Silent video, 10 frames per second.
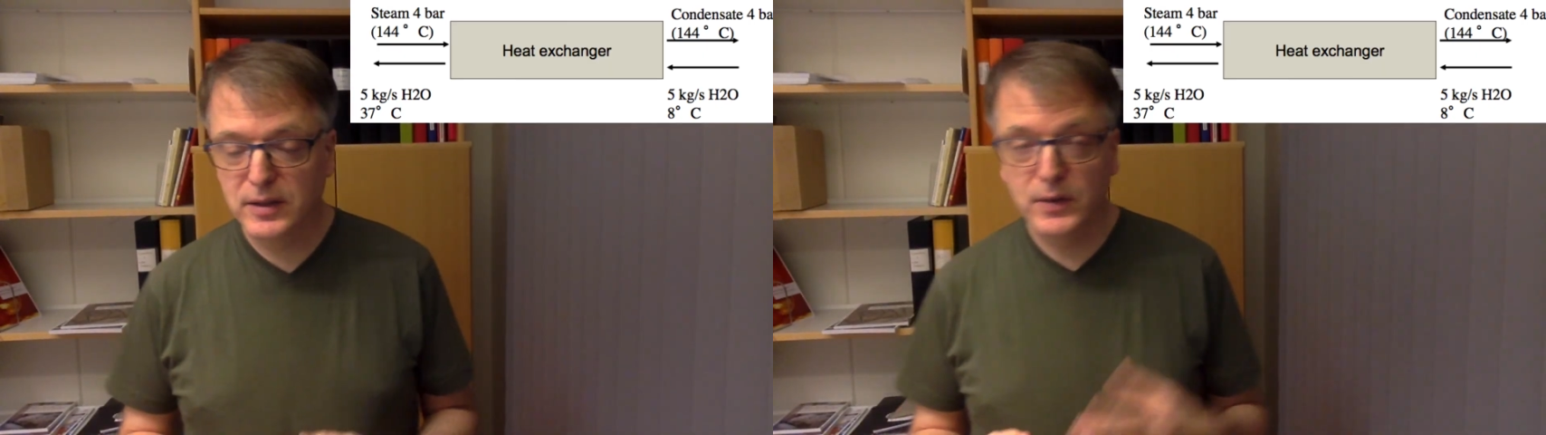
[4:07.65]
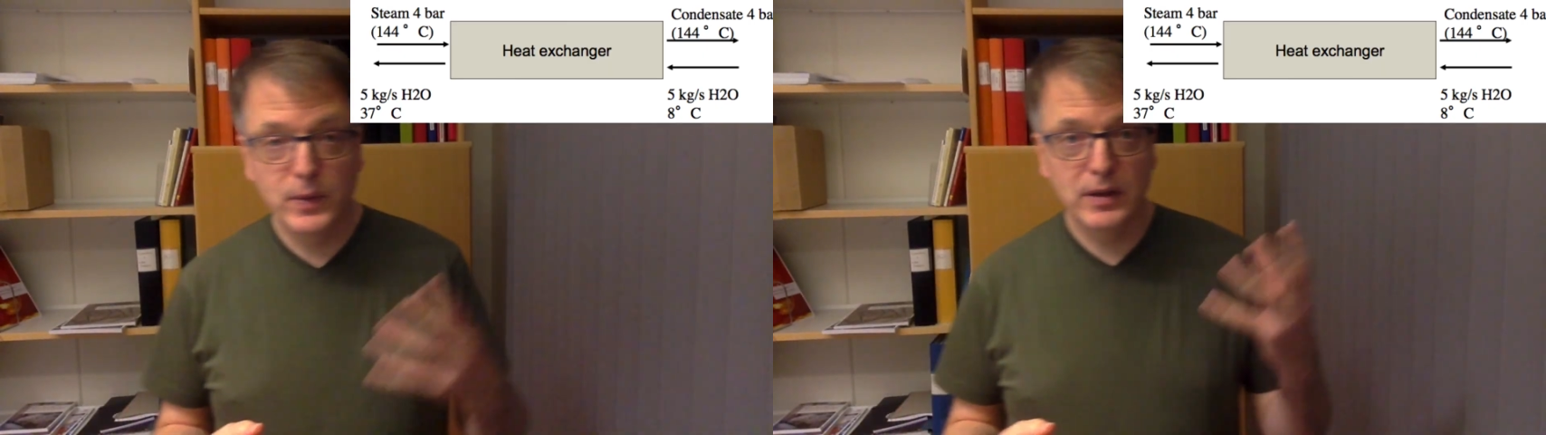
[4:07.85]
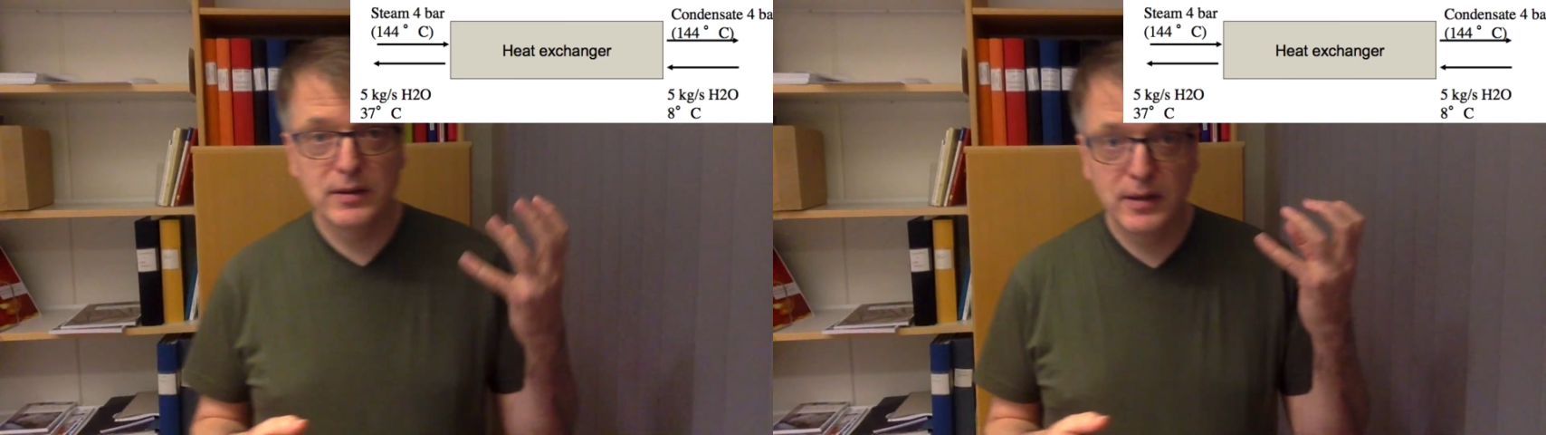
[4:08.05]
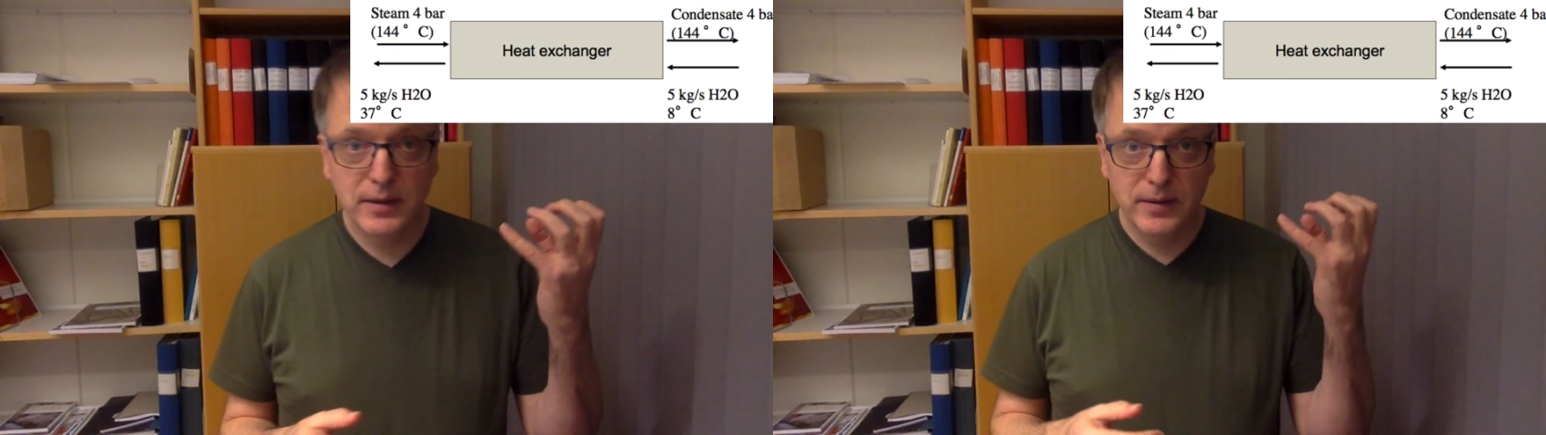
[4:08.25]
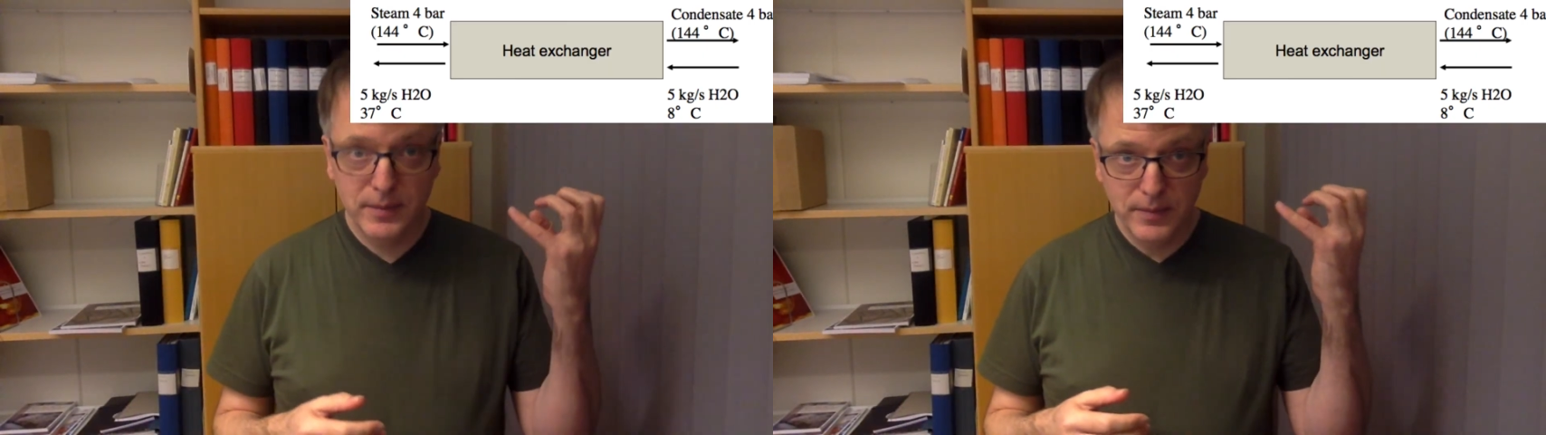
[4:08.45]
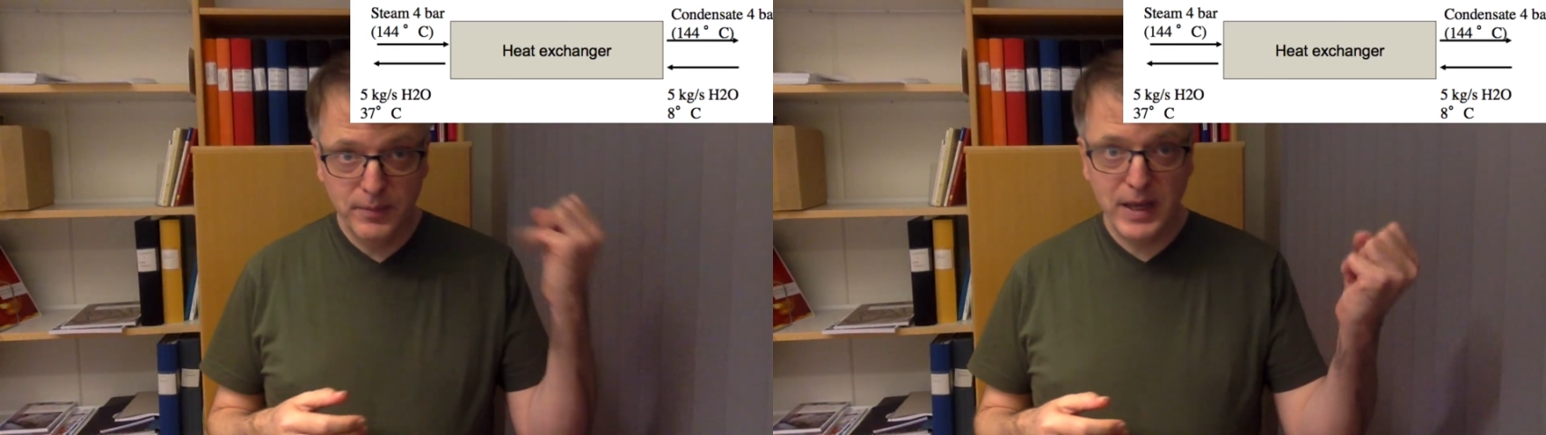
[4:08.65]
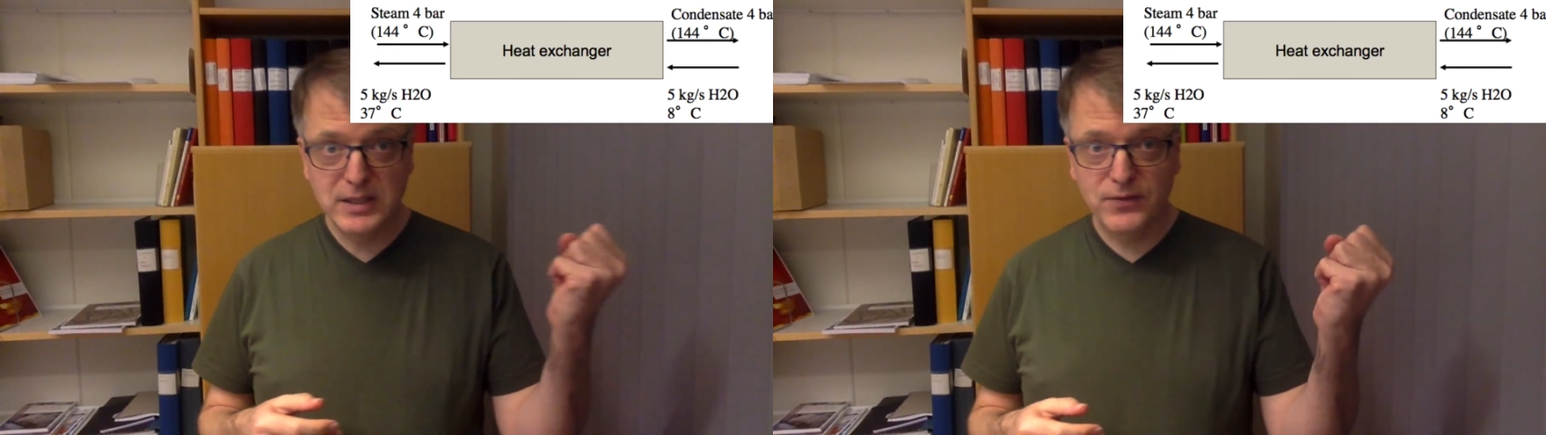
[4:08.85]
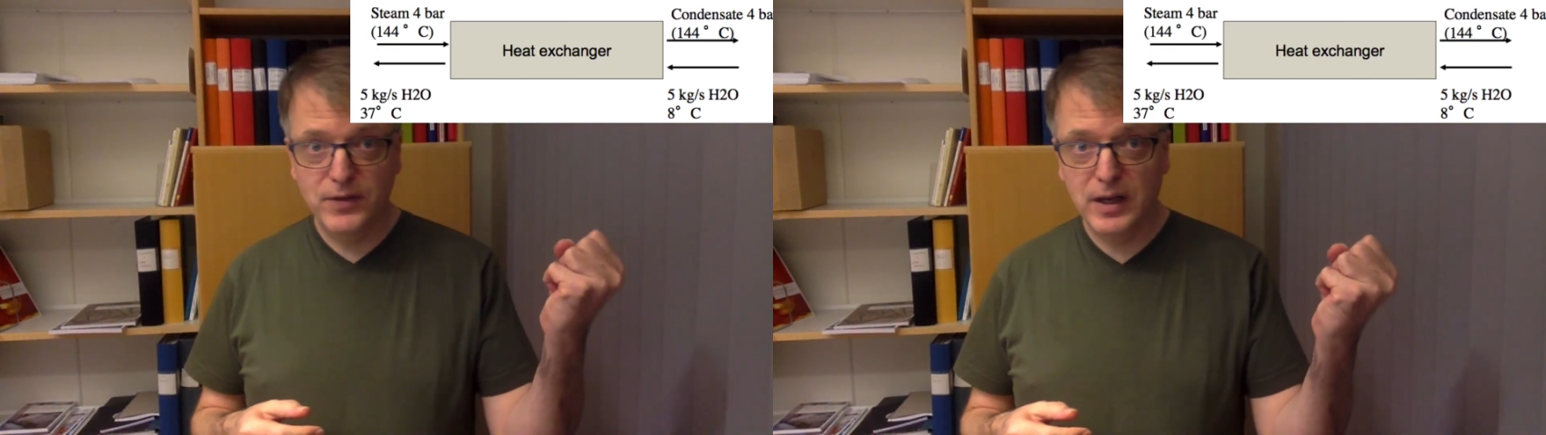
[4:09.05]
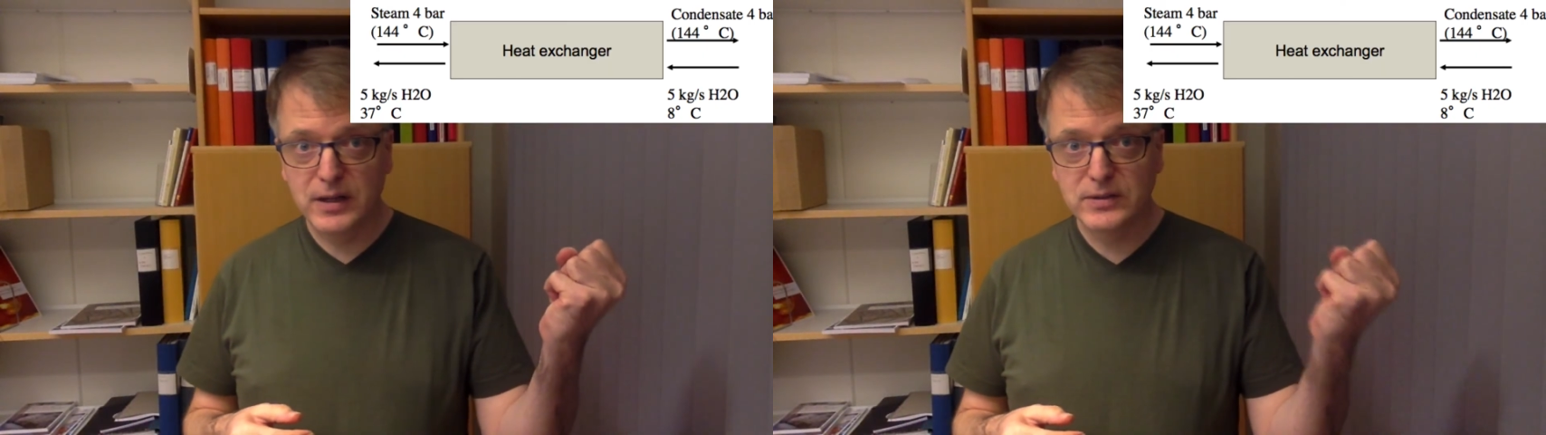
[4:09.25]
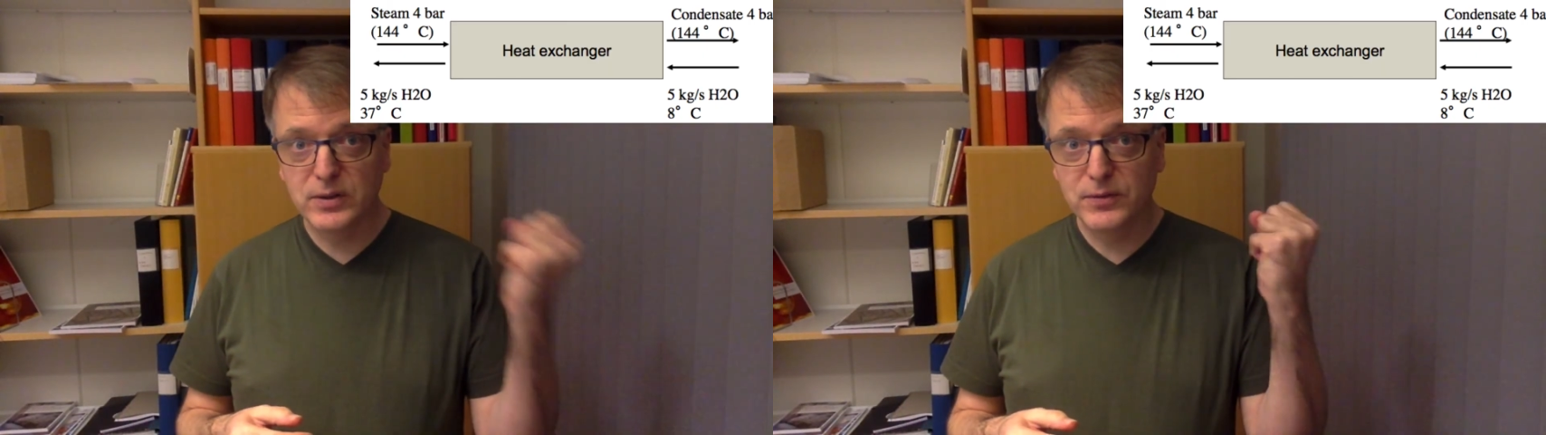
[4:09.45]
well, the mass
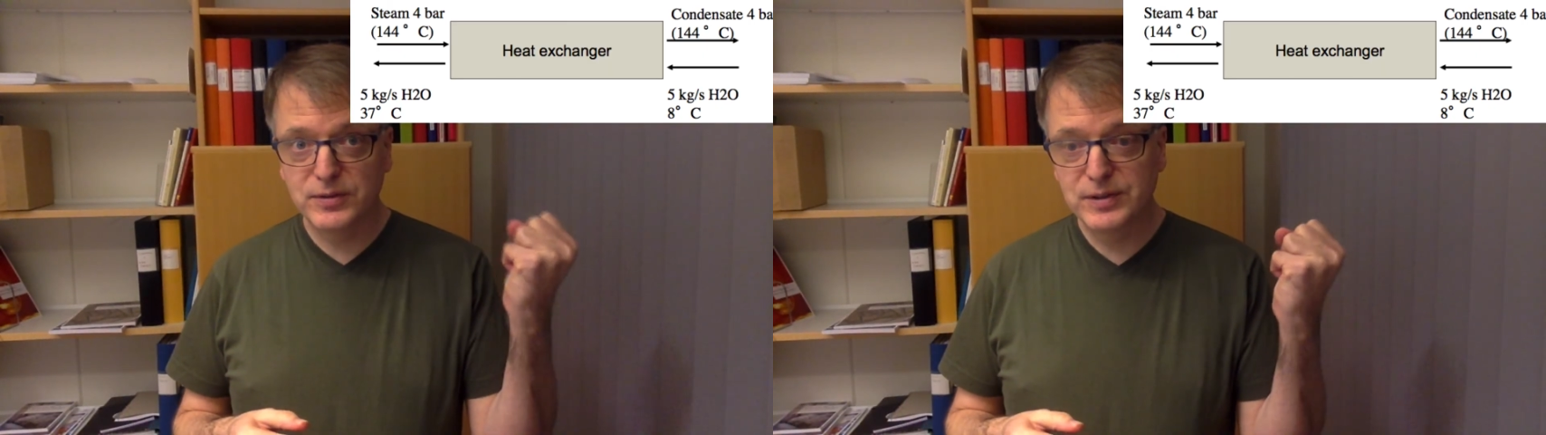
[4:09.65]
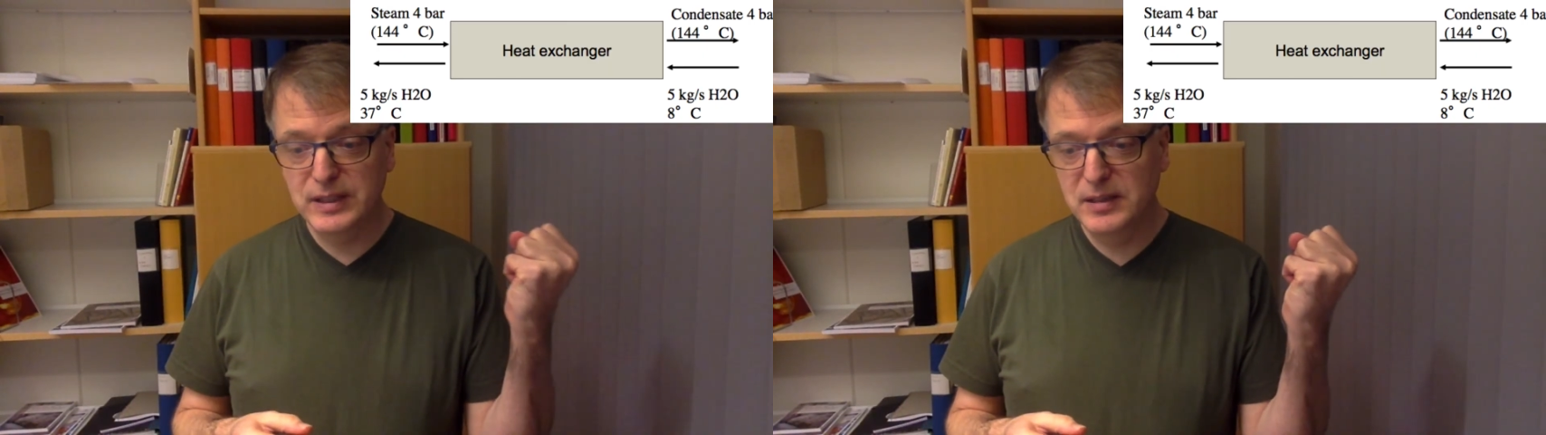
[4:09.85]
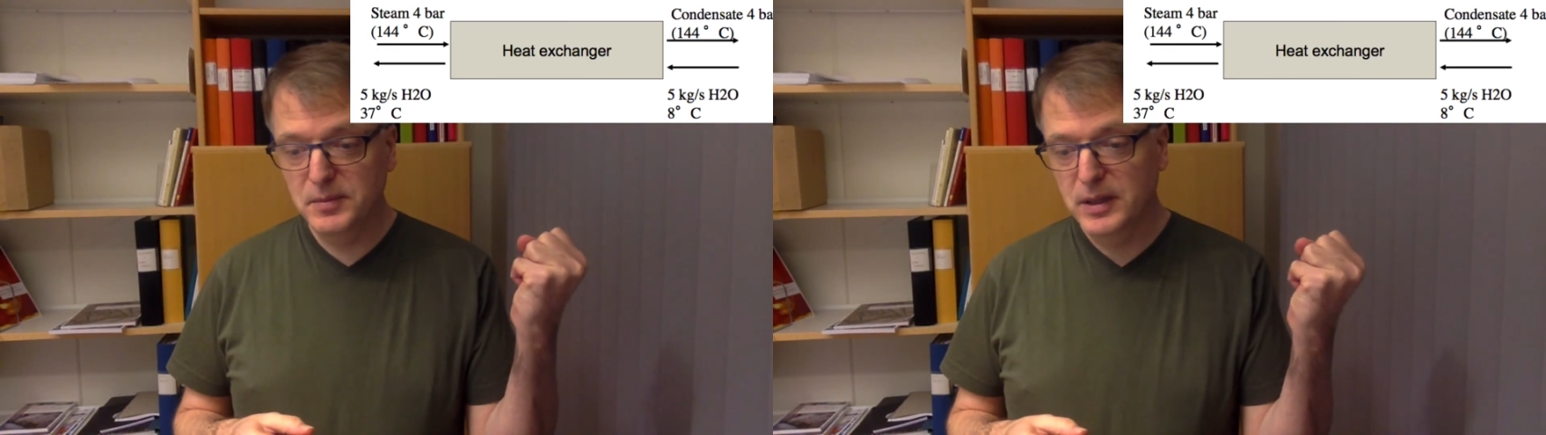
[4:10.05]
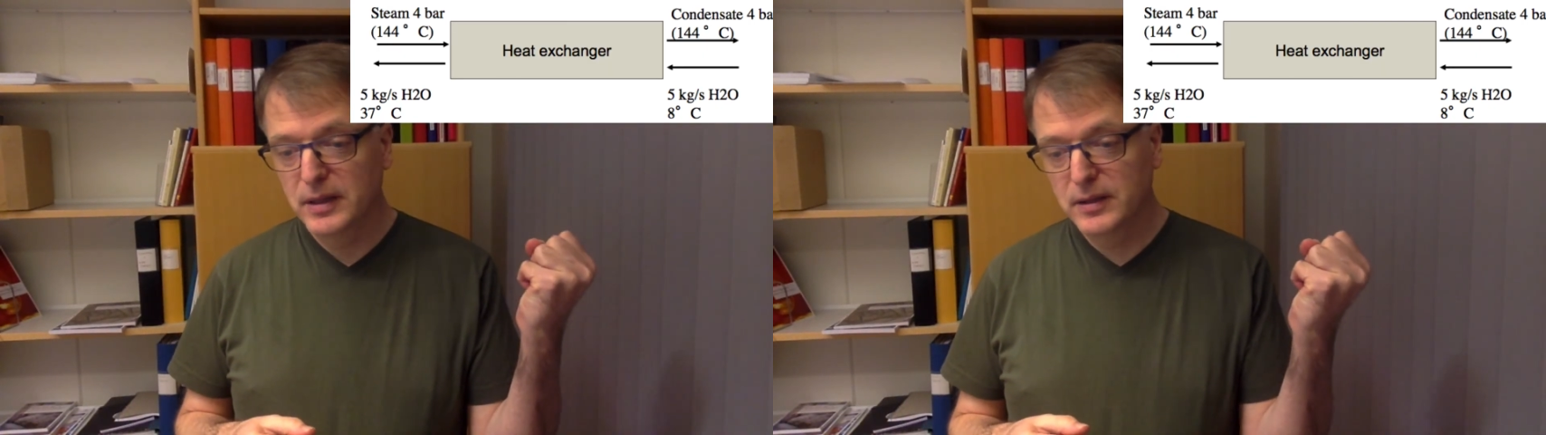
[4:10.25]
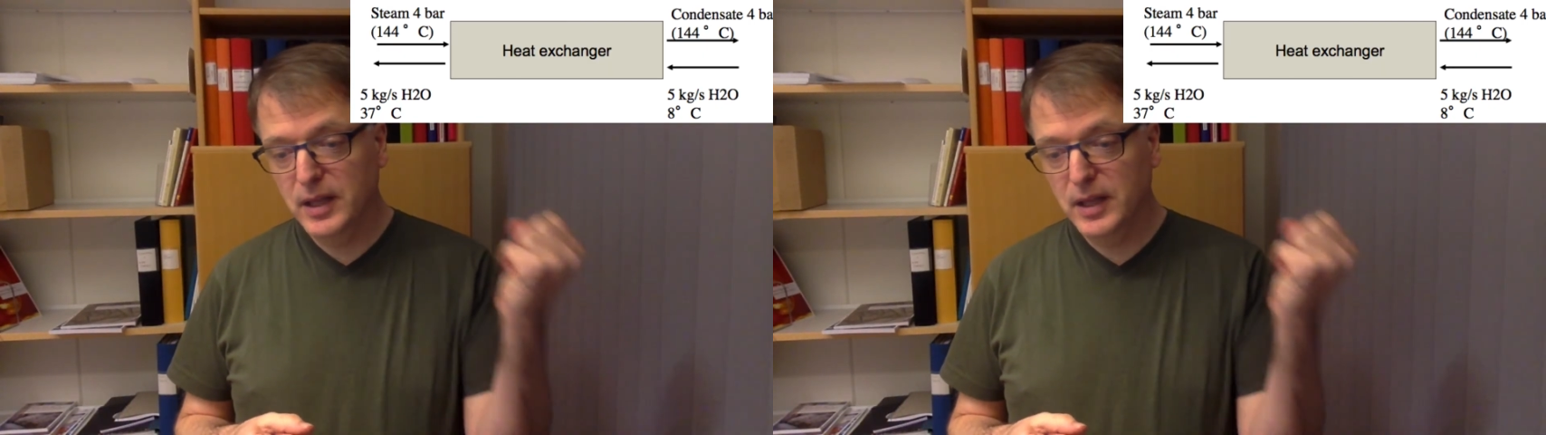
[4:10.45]
flux of steam